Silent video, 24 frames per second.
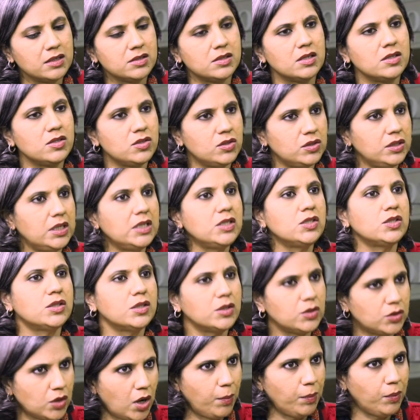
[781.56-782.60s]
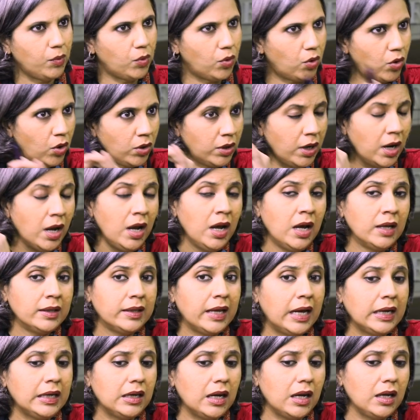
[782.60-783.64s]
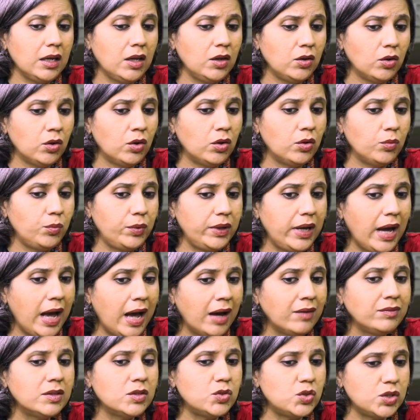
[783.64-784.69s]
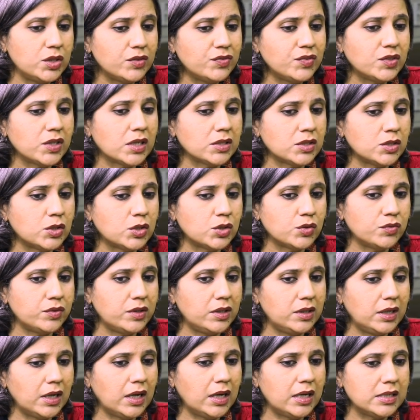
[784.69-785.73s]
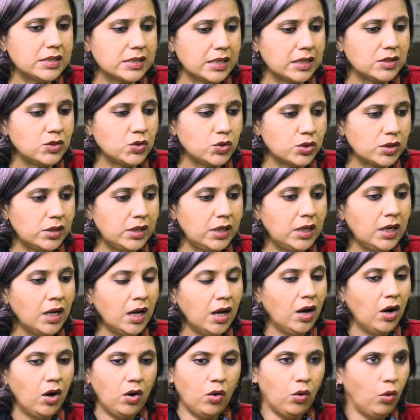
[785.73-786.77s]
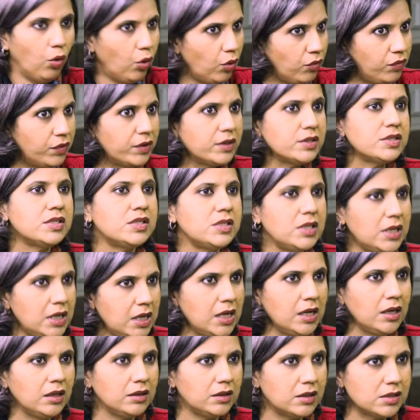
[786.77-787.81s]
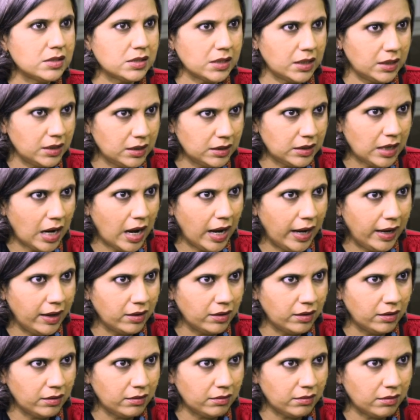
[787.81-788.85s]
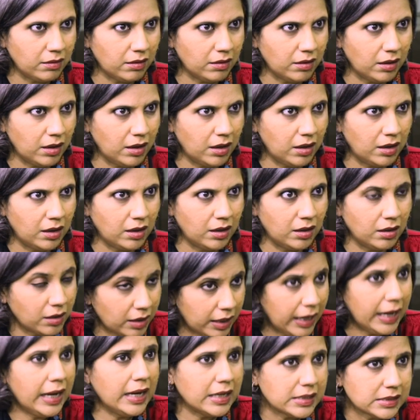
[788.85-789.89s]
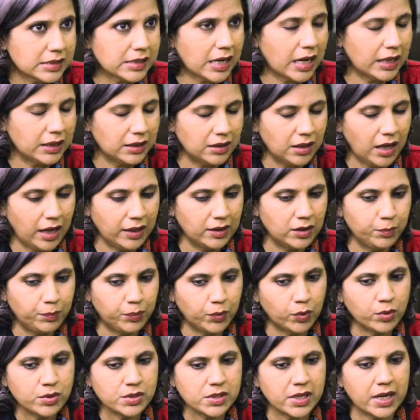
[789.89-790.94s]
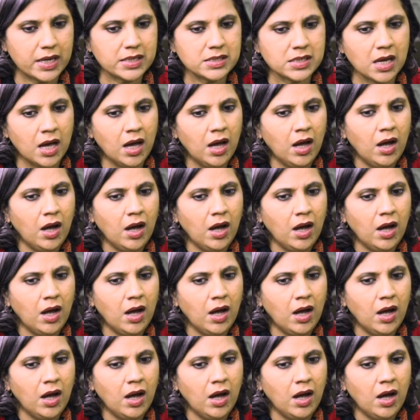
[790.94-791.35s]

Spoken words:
this has reached the top court, that we have the Chief Justice of India essentially overseeing this entire case and the process,